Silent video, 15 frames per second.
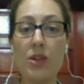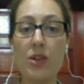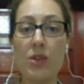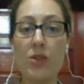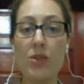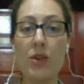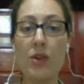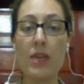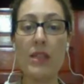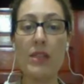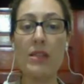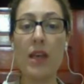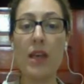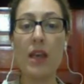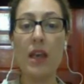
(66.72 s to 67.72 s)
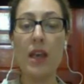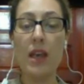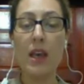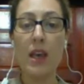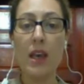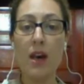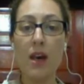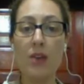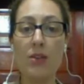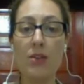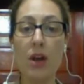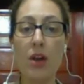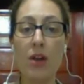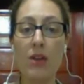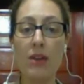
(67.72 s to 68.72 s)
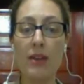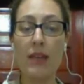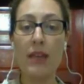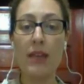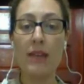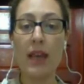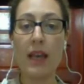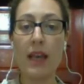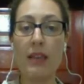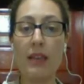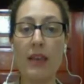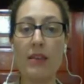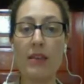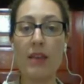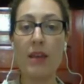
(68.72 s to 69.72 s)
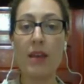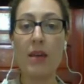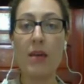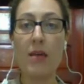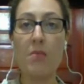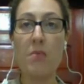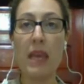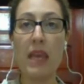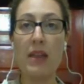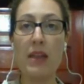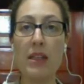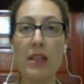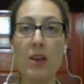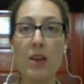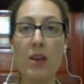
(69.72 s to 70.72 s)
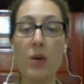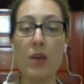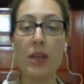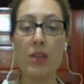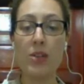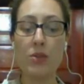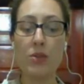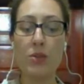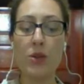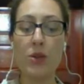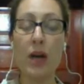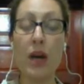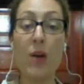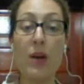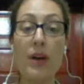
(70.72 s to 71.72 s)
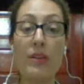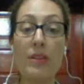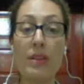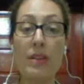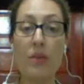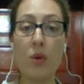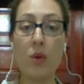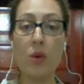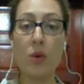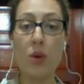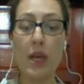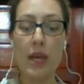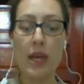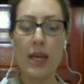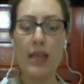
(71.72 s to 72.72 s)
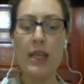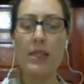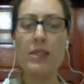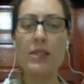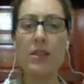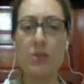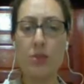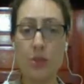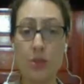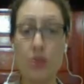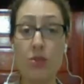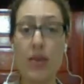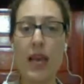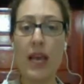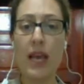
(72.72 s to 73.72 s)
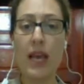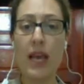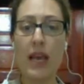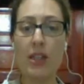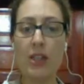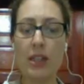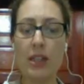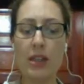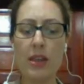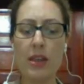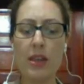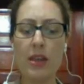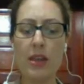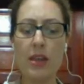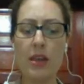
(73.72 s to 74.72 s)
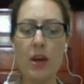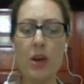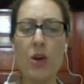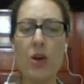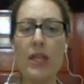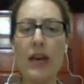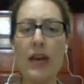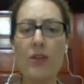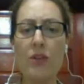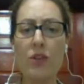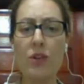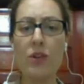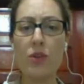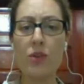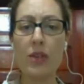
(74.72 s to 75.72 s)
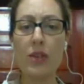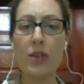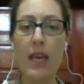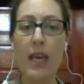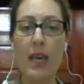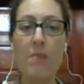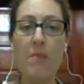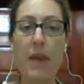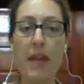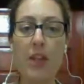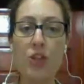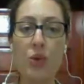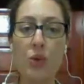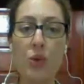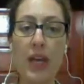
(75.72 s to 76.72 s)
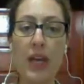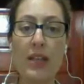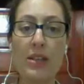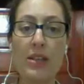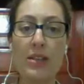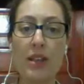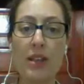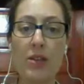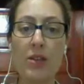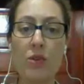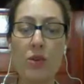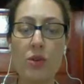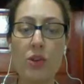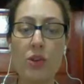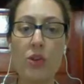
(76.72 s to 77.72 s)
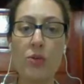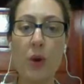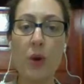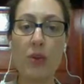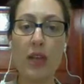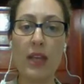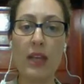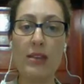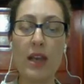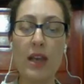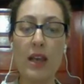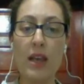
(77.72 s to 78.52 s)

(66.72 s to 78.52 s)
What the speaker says: a news release on the attack that mainly according to our team, who today actually in the early afternoon managed to get into the spot, and